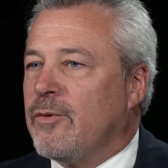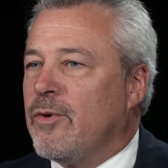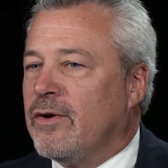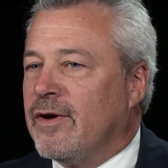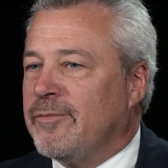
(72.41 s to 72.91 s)

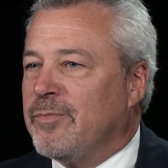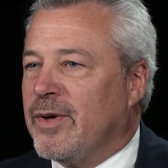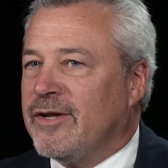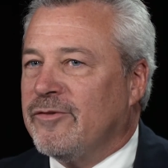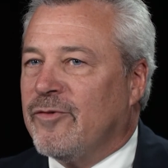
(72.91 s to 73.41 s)
Well, I've
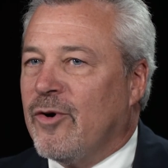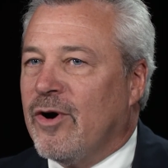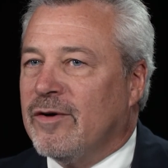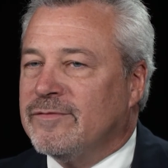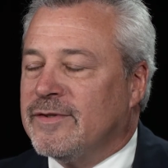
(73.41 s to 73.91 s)
been
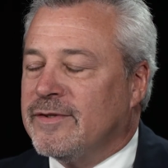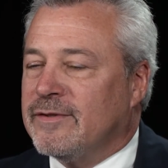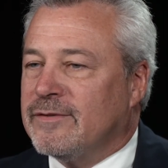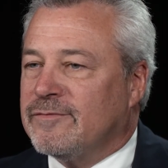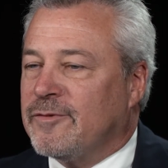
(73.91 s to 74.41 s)
involved
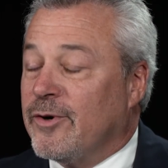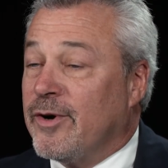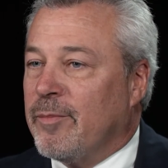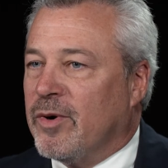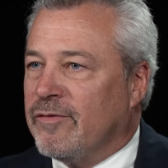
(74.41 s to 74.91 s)
for a
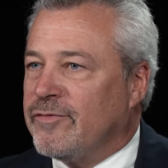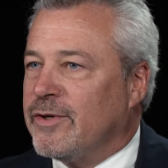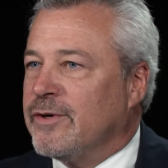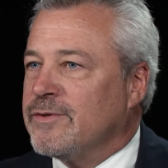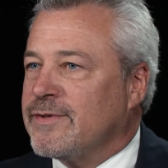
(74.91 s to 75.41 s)
number of
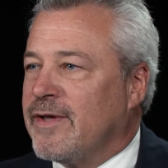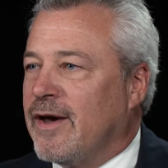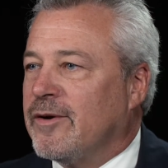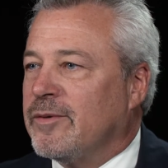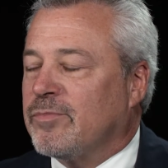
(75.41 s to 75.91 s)
years
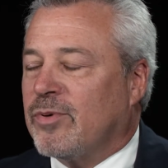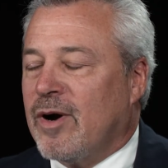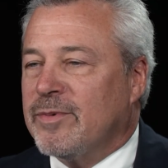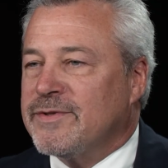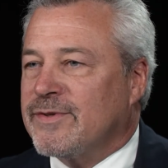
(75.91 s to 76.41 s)
now. It
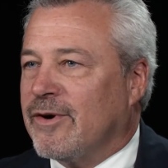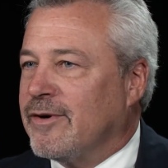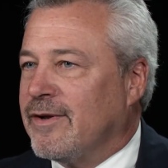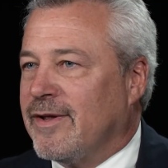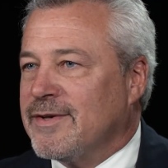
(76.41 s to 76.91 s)
probably
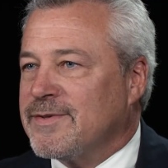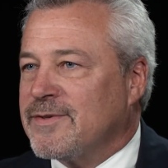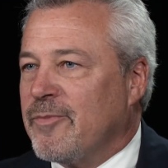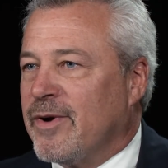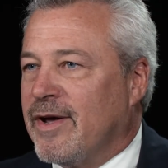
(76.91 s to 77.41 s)
started as
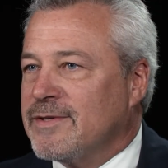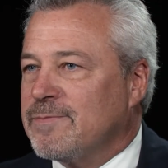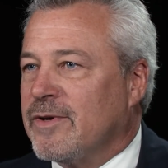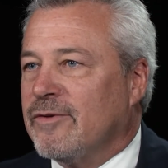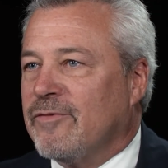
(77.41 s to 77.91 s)
someone
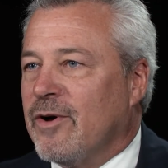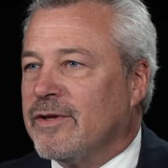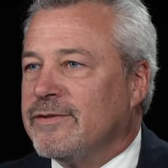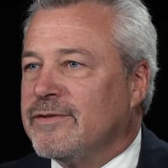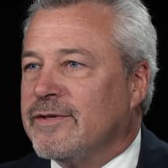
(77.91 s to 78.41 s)
asked me to
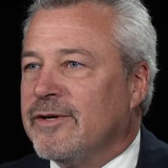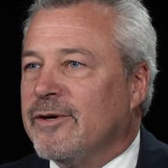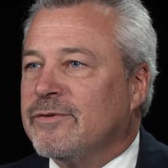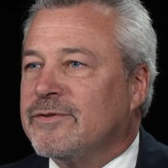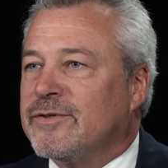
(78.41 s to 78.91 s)

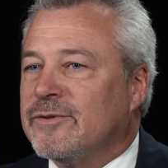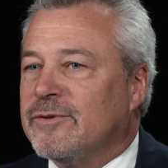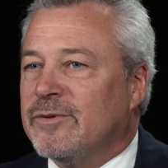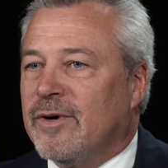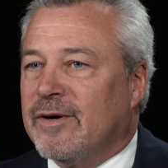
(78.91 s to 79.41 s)
volunteer
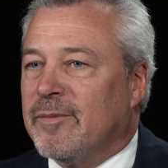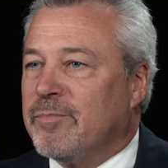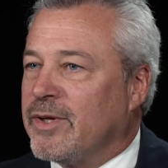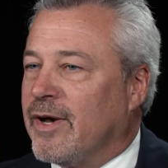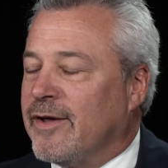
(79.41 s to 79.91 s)
to
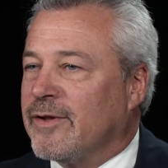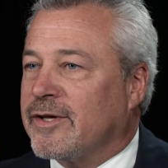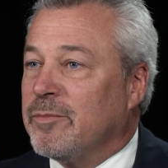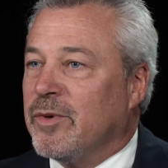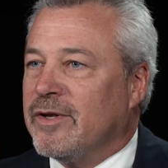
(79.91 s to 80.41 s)
be on the
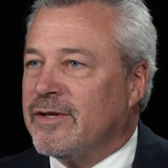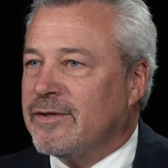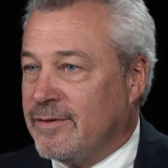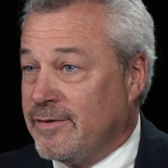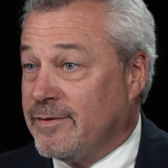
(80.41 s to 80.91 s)

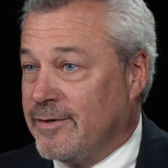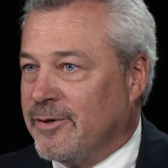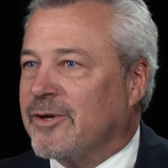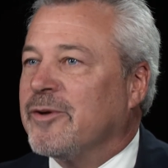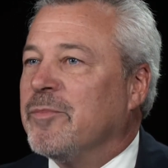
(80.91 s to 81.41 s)
committee, the
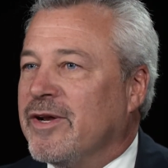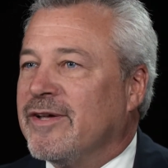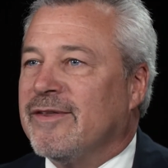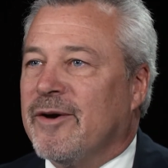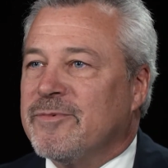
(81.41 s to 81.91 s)
dinner
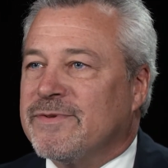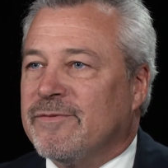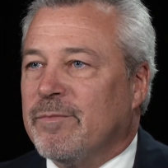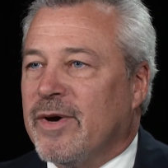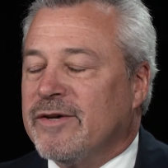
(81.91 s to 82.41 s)
committee, and that was
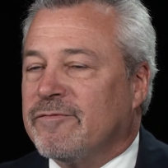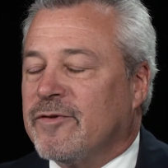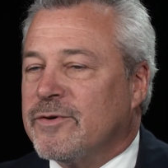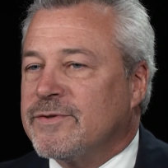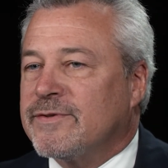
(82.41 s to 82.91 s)
my
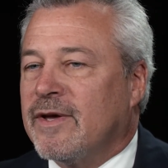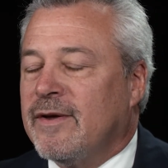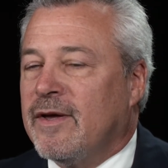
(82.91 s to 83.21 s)
first